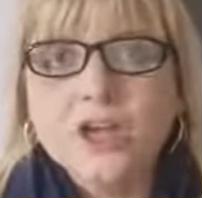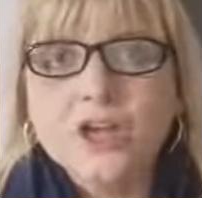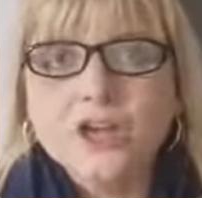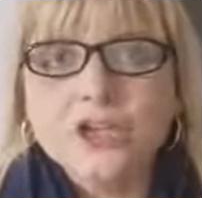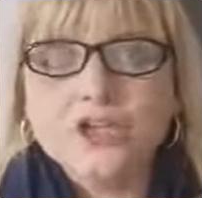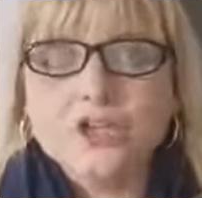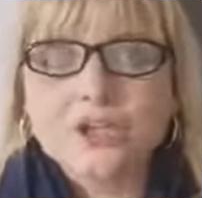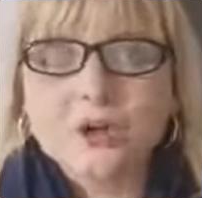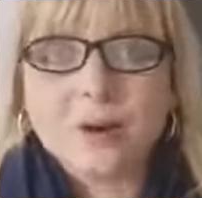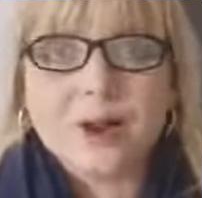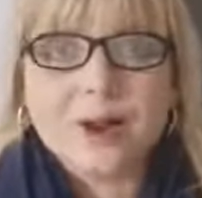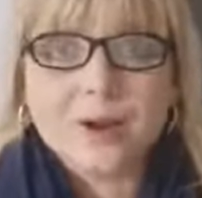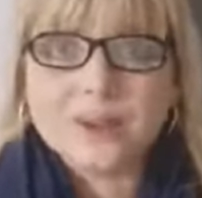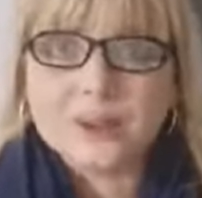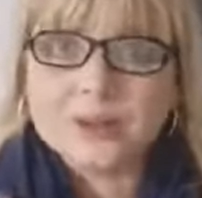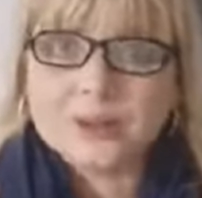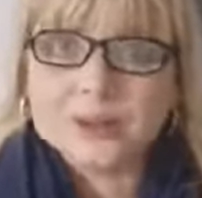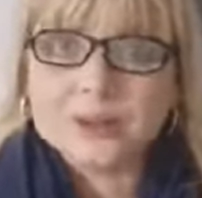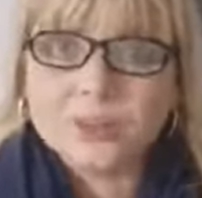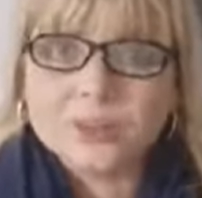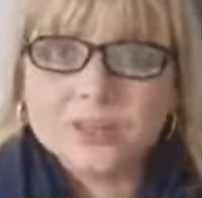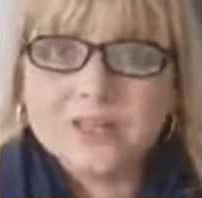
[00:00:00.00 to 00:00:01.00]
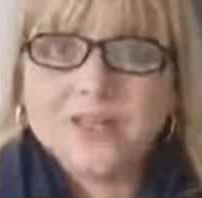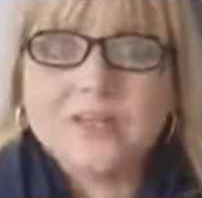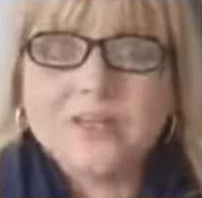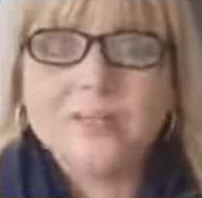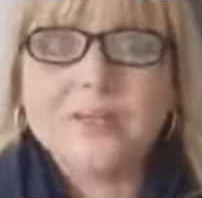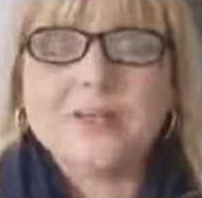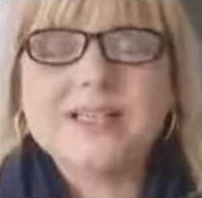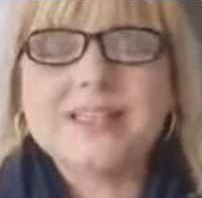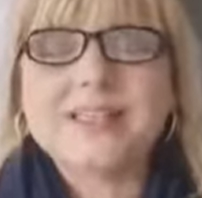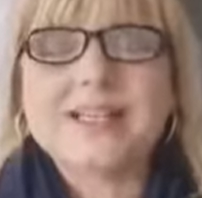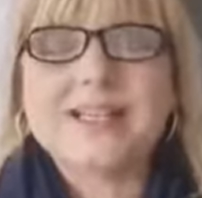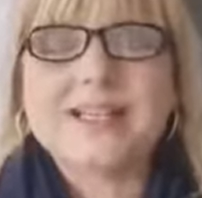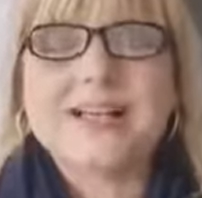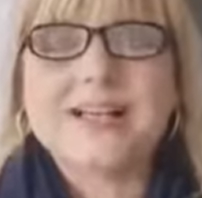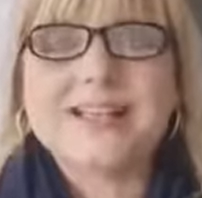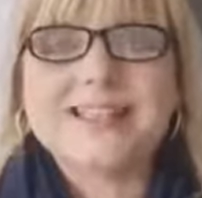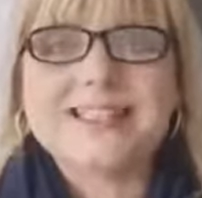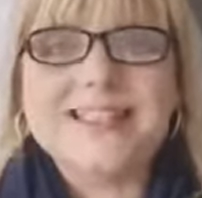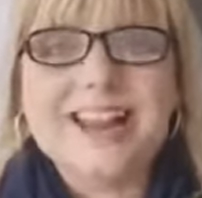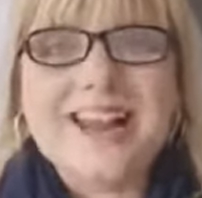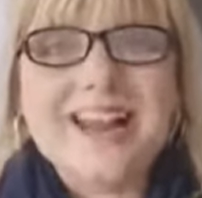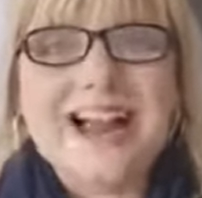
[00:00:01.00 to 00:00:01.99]
So I was really busy
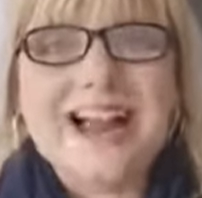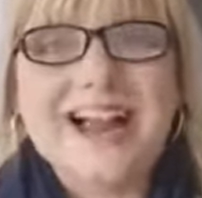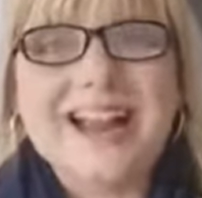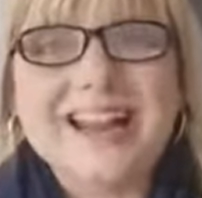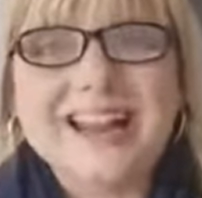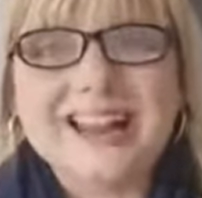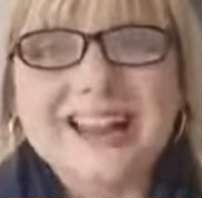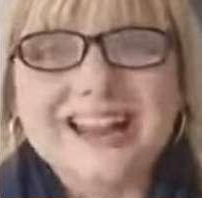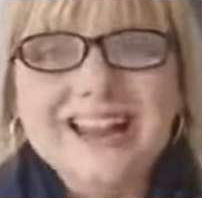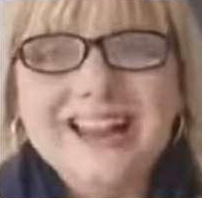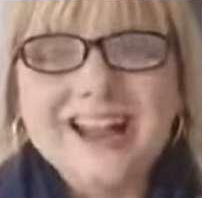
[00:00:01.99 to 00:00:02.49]
last night.